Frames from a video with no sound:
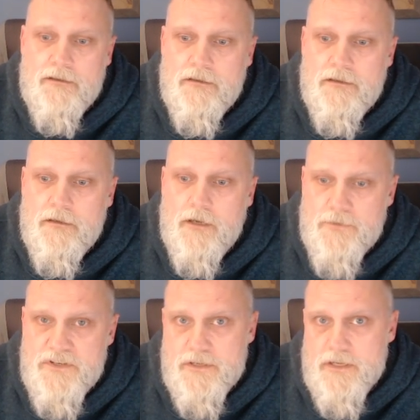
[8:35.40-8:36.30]
I
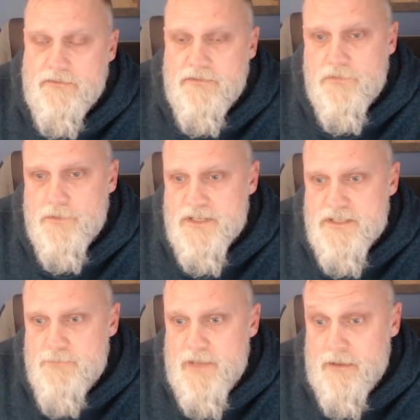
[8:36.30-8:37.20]
received for this
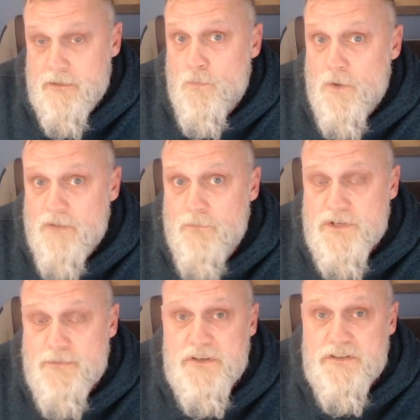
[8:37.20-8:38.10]
battle. One of which
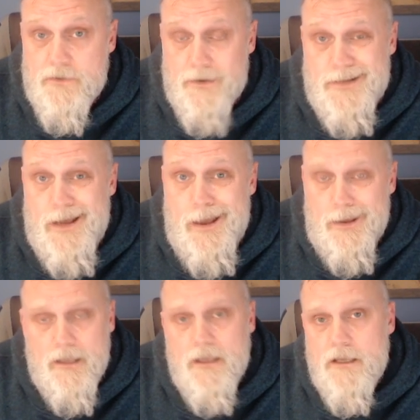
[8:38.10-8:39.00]
missed their attack
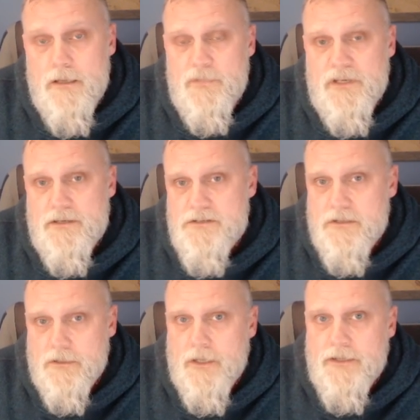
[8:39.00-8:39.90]
because of the
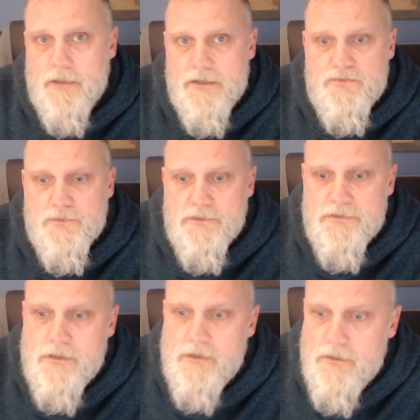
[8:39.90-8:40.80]
light dust rules.
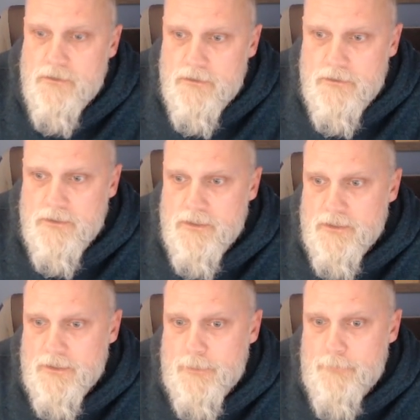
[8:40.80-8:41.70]

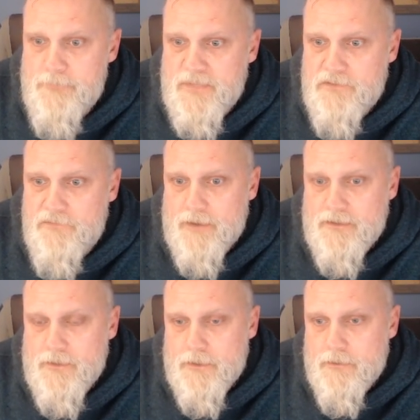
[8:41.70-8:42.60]
It affected
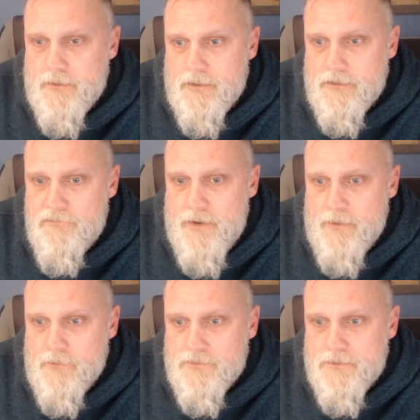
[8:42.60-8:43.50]
their
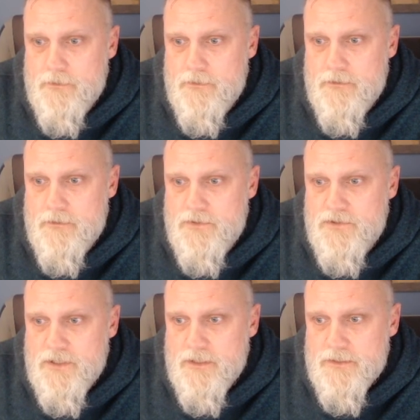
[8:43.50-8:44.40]
final
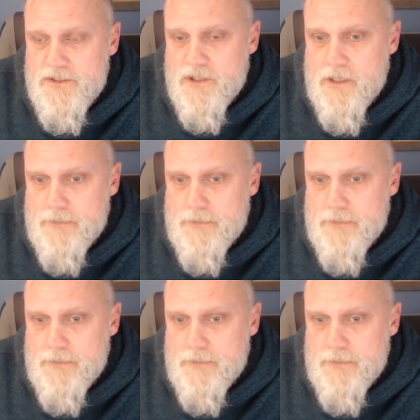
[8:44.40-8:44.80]
shot.